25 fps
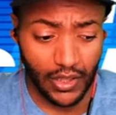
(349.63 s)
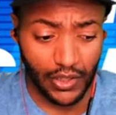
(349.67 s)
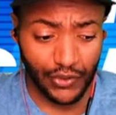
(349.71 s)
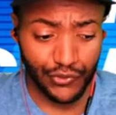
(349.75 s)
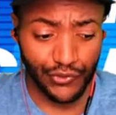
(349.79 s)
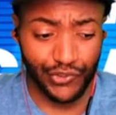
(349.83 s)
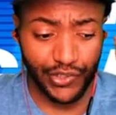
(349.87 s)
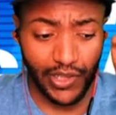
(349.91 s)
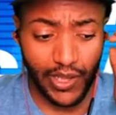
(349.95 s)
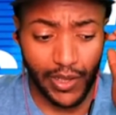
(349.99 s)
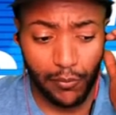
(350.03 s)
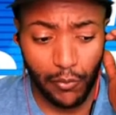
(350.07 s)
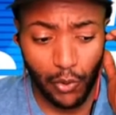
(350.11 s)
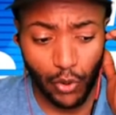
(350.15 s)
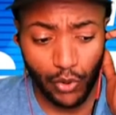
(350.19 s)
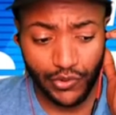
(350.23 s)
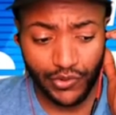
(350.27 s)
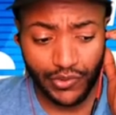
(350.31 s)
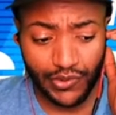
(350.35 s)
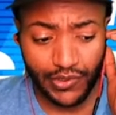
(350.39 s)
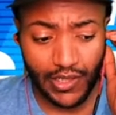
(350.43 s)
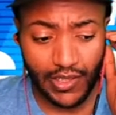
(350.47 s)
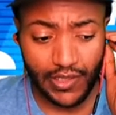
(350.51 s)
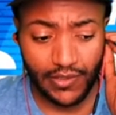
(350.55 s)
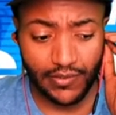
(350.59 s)
J uh, Jay
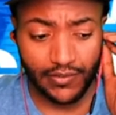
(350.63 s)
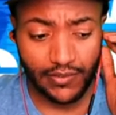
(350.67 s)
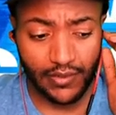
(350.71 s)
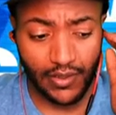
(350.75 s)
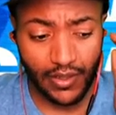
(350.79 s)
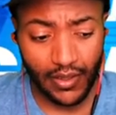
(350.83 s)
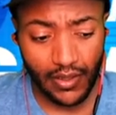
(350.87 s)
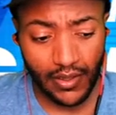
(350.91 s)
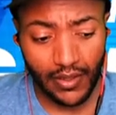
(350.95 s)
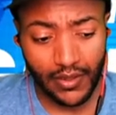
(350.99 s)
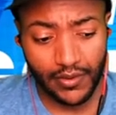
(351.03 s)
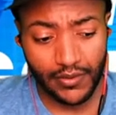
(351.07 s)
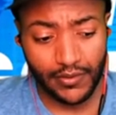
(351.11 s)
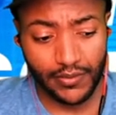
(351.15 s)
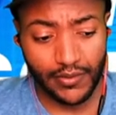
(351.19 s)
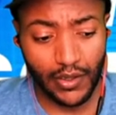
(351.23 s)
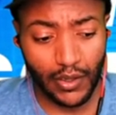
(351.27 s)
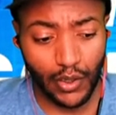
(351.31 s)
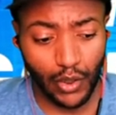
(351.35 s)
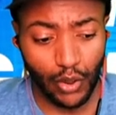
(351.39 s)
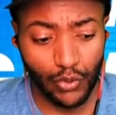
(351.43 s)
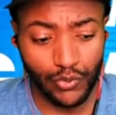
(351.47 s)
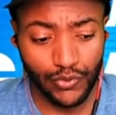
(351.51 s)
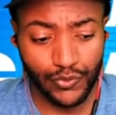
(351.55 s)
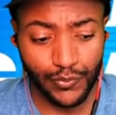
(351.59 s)
Moore says, uh,
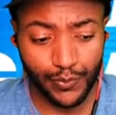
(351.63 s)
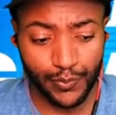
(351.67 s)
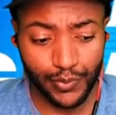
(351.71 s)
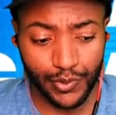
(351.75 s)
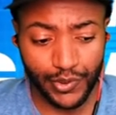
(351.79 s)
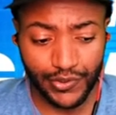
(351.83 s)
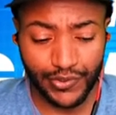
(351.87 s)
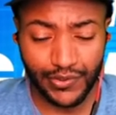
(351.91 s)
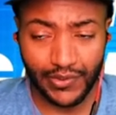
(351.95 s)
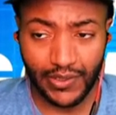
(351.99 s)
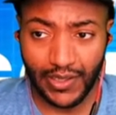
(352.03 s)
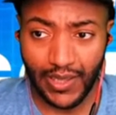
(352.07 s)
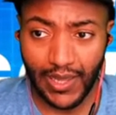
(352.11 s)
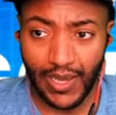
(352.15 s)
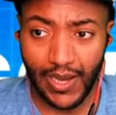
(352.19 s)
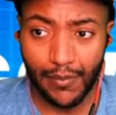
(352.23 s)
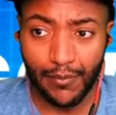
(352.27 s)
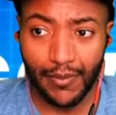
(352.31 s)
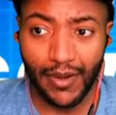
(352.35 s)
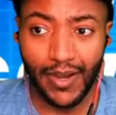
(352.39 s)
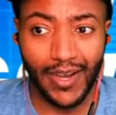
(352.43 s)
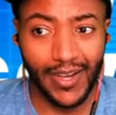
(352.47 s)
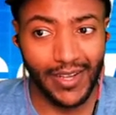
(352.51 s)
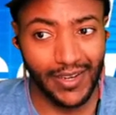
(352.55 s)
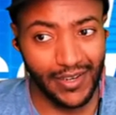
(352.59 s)
the coach pushed the
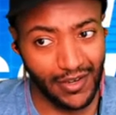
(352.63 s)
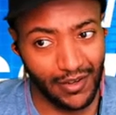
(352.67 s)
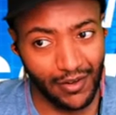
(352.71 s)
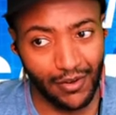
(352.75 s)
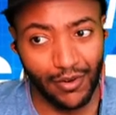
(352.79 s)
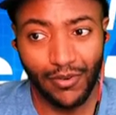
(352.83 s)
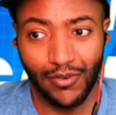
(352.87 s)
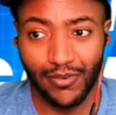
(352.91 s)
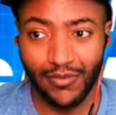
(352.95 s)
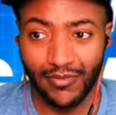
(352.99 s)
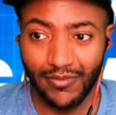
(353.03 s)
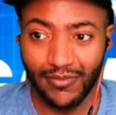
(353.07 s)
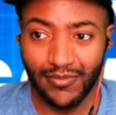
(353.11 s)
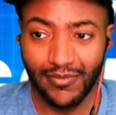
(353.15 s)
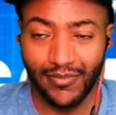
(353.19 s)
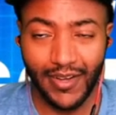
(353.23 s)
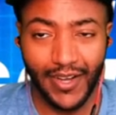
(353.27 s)
camera. I know.